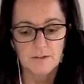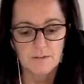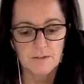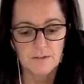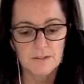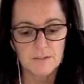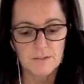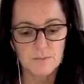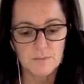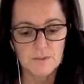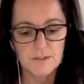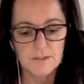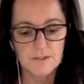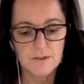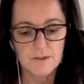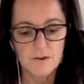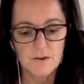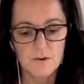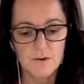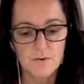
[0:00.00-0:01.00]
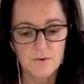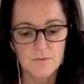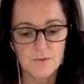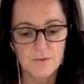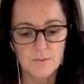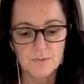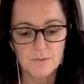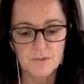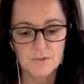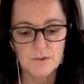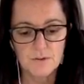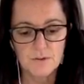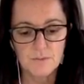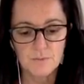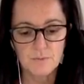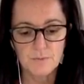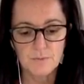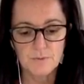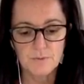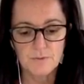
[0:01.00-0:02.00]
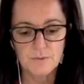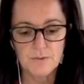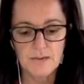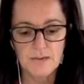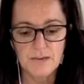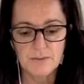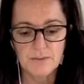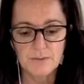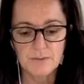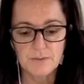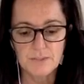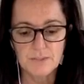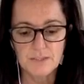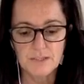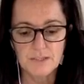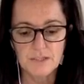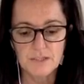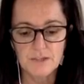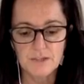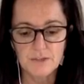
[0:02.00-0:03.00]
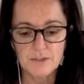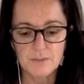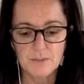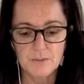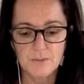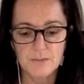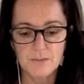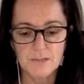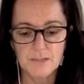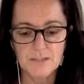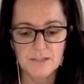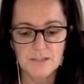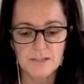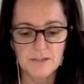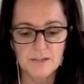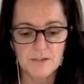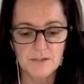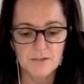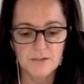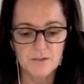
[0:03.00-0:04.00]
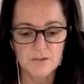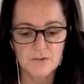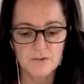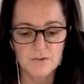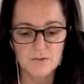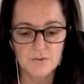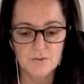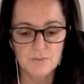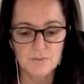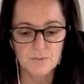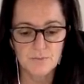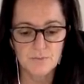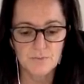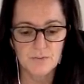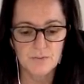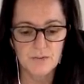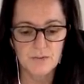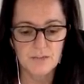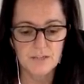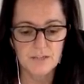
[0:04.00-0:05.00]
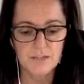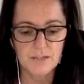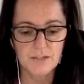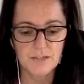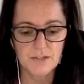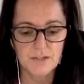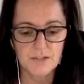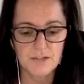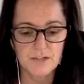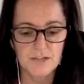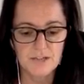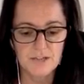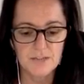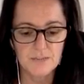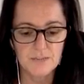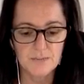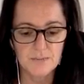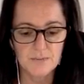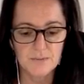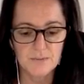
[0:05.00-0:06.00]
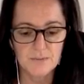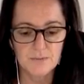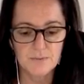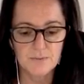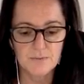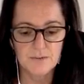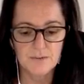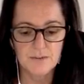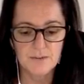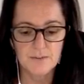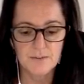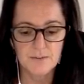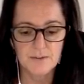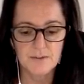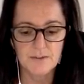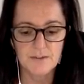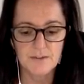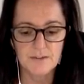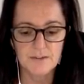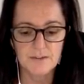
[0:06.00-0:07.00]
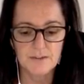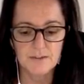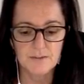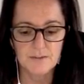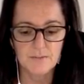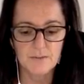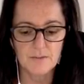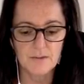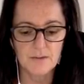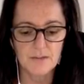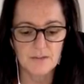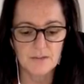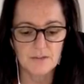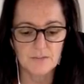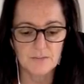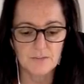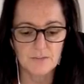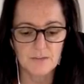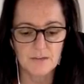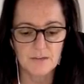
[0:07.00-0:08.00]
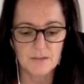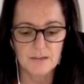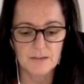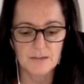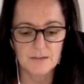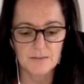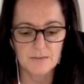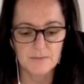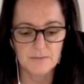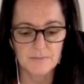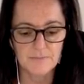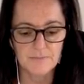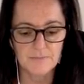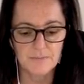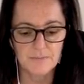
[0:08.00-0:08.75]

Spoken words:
There was an old woman who came to me and touched me while I sat on a stoop writing. She asked me what I was writing about. I said, I'm writing to my love.